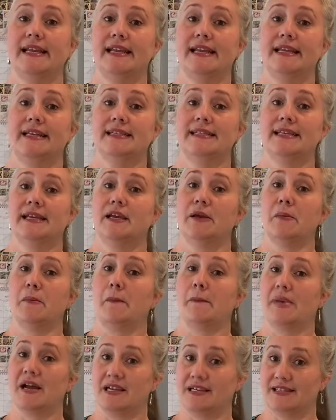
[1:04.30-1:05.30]
it
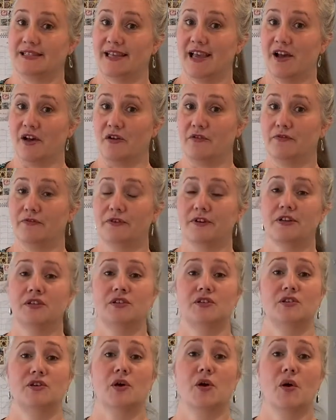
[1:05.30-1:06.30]
myself.
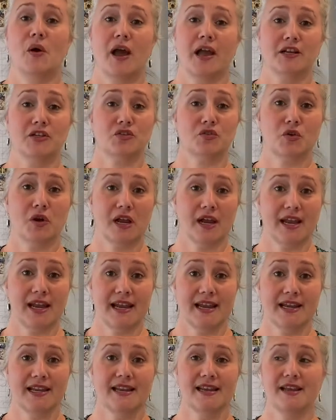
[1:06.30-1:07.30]
So I
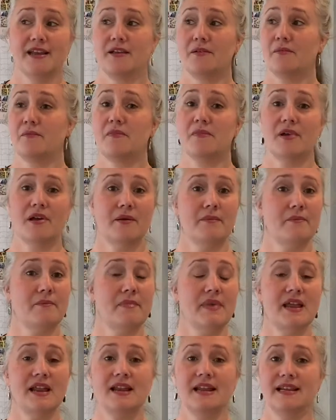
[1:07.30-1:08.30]
tried
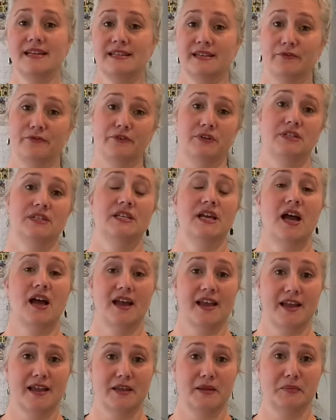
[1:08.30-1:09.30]
many different
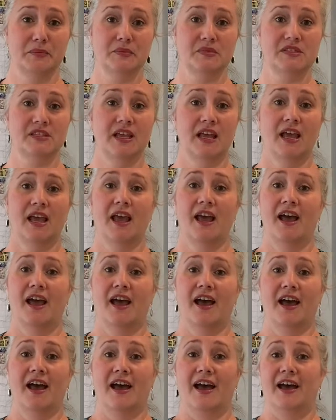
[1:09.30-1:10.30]
times
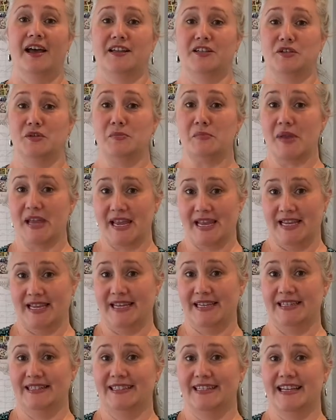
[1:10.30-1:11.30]
to make
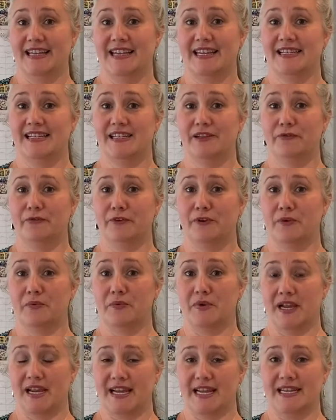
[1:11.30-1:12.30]
it in different
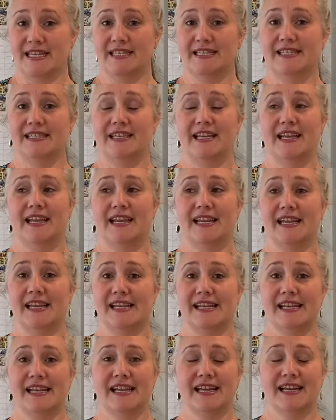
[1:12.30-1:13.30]
ways,
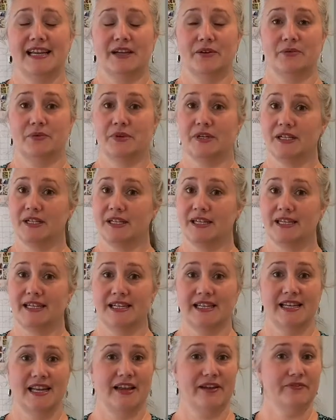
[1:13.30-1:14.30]
and I really
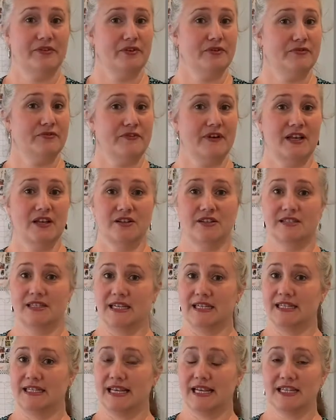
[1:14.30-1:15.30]
never felt
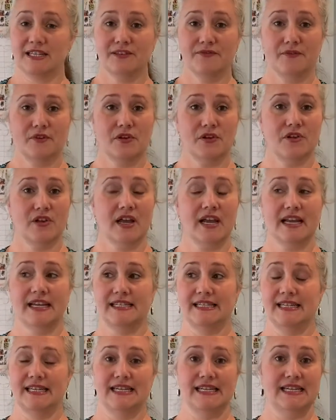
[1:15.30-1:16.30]
successful. I
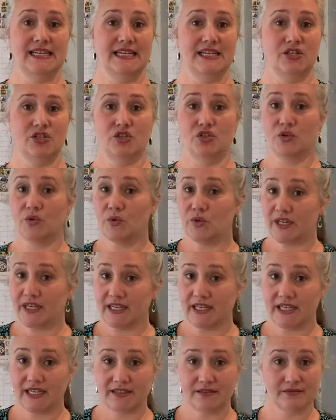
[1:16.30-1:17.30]
didn't
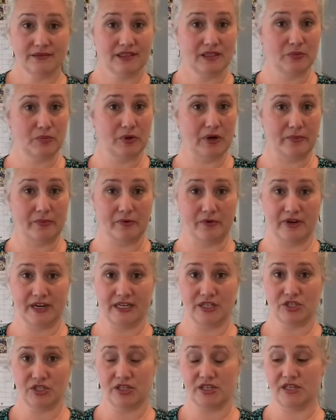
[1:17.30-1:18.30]
enjoy the
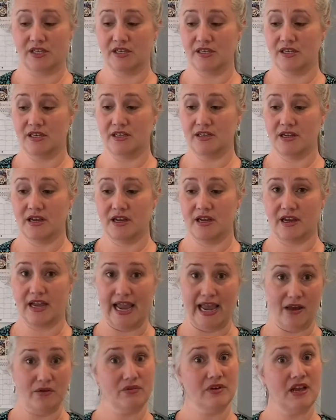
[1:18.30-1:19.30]
preparation
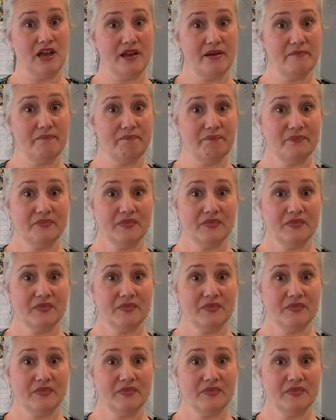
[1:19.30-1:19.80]
outcome